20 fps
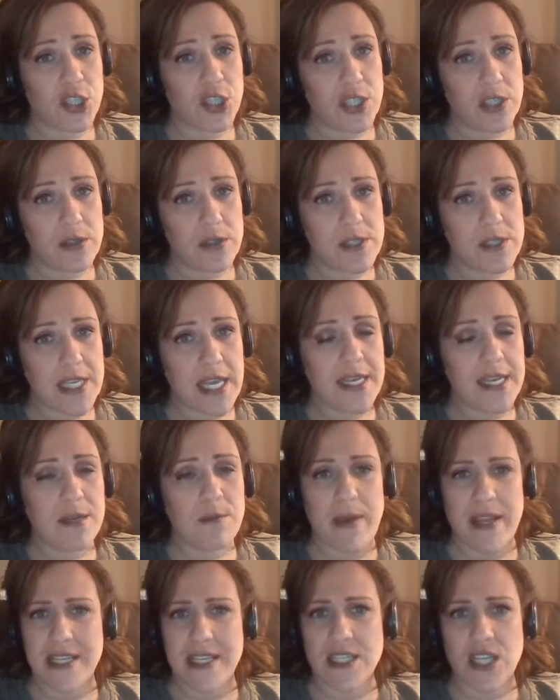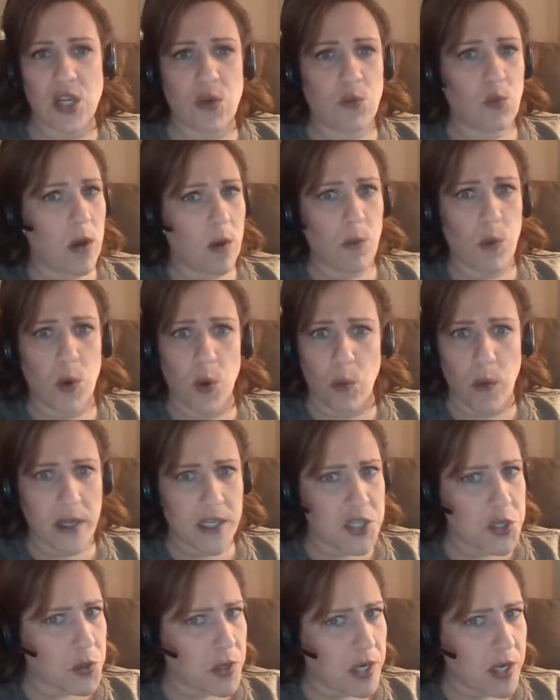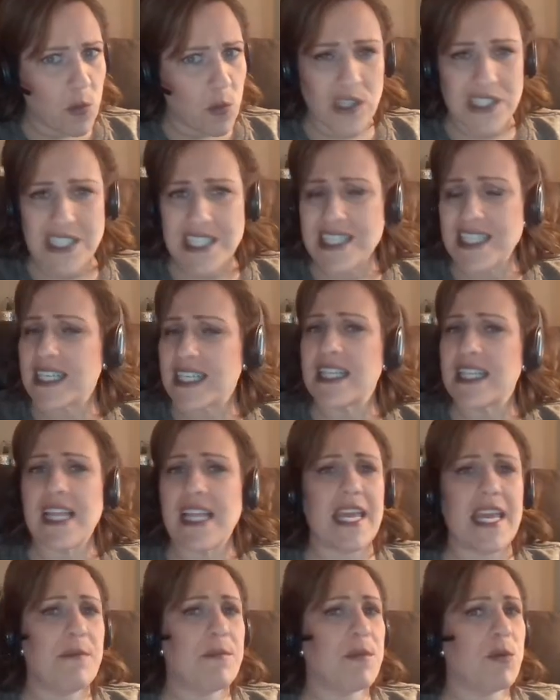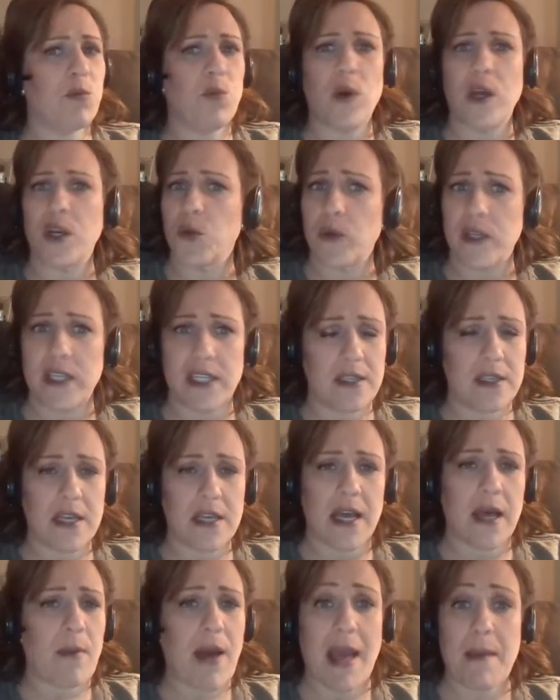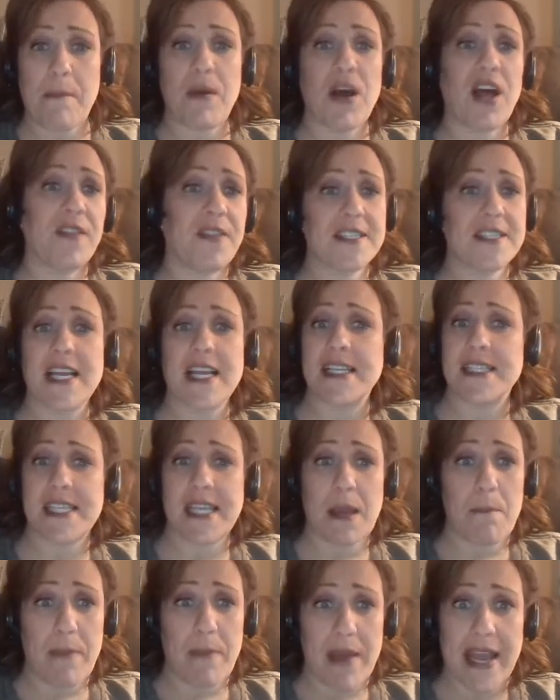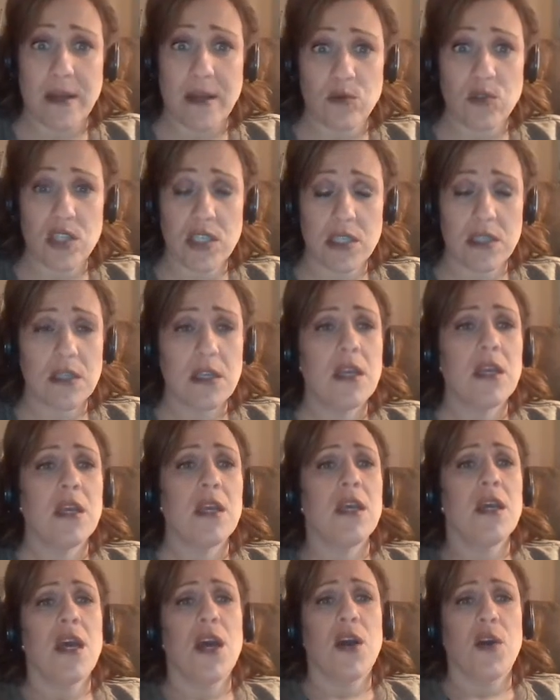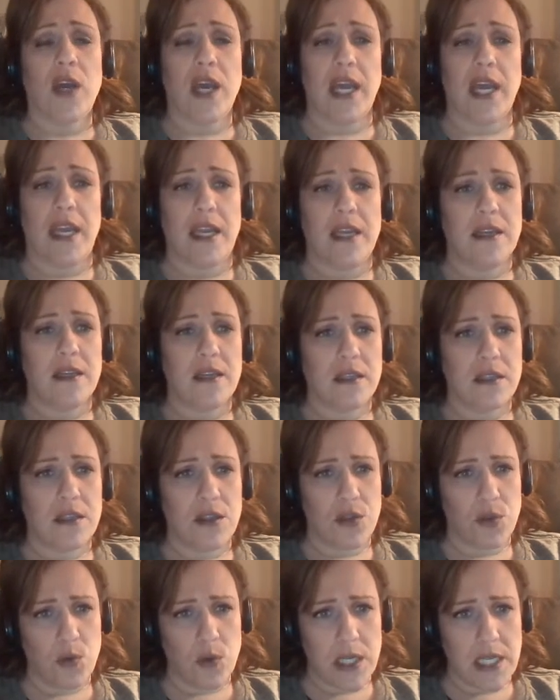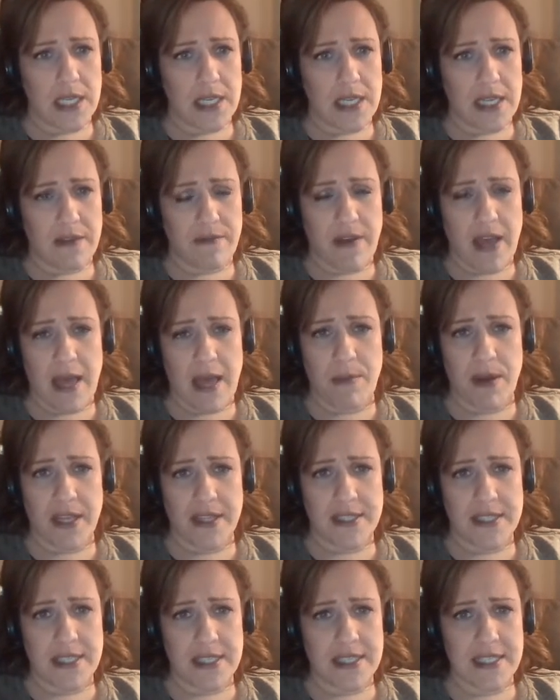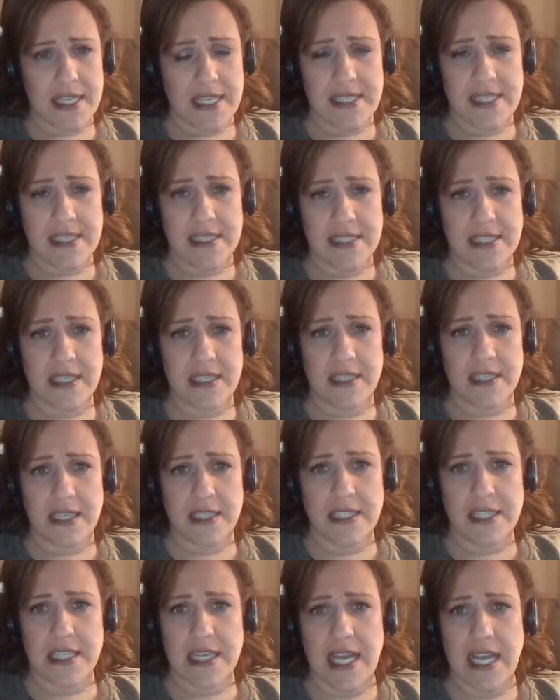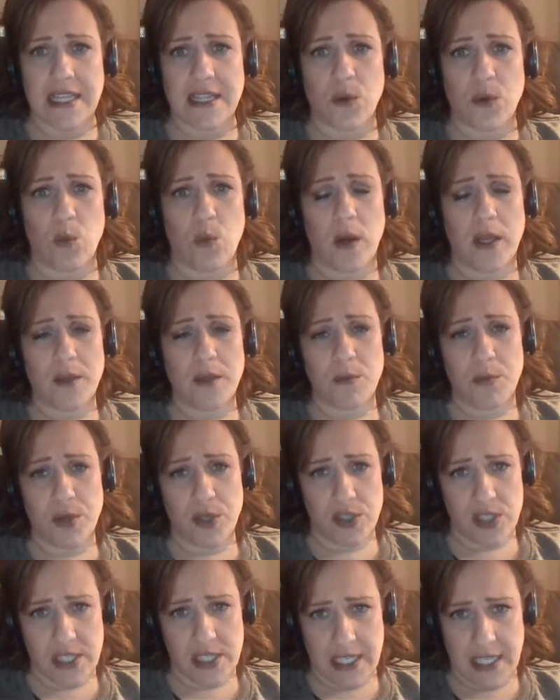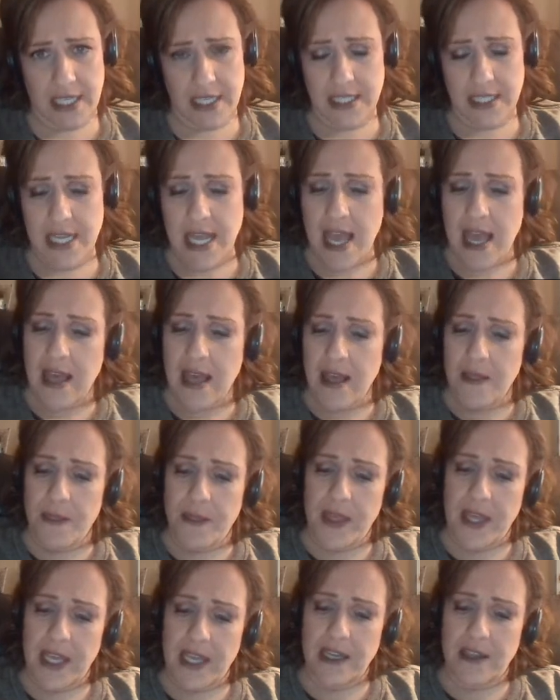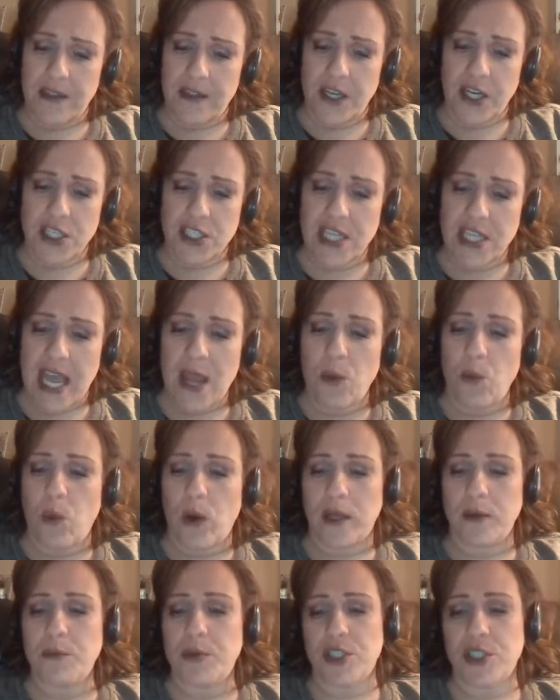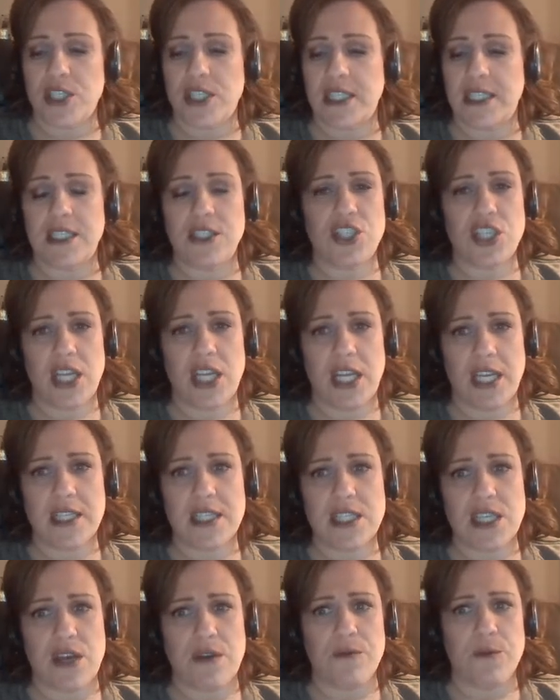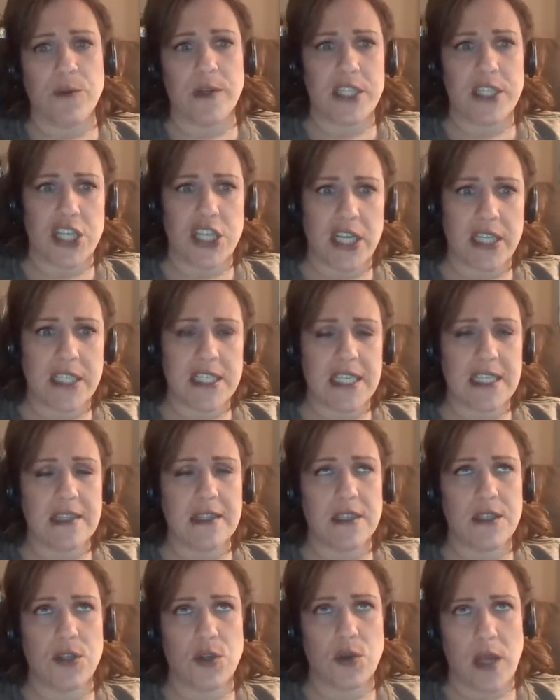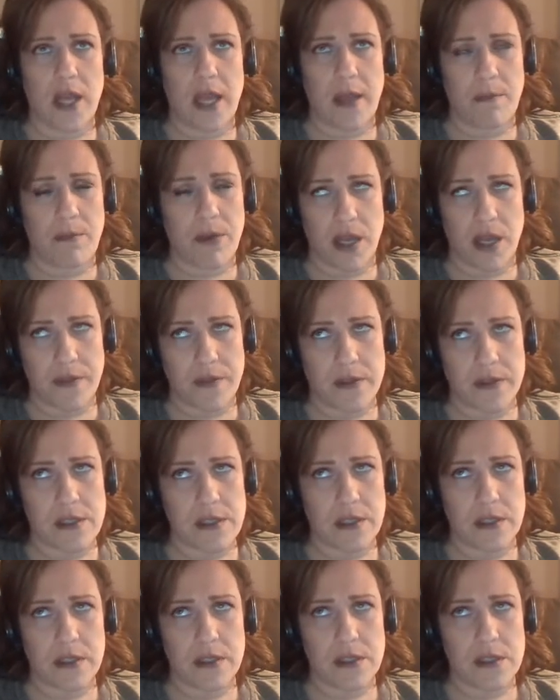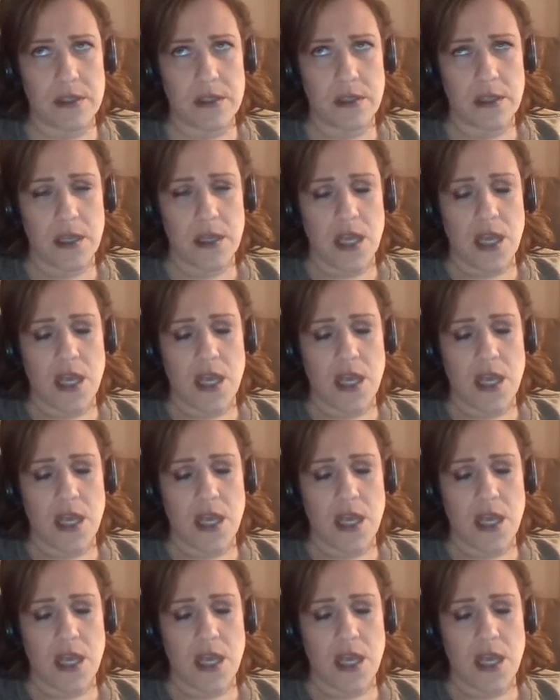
or two-sided based on what we're wondering. What's the claim and what are we hypothesizing about? Okay. 3, if a hypothesis test is conducted at the 1%, then there's a 1% chance of rejecting the null hypothesis.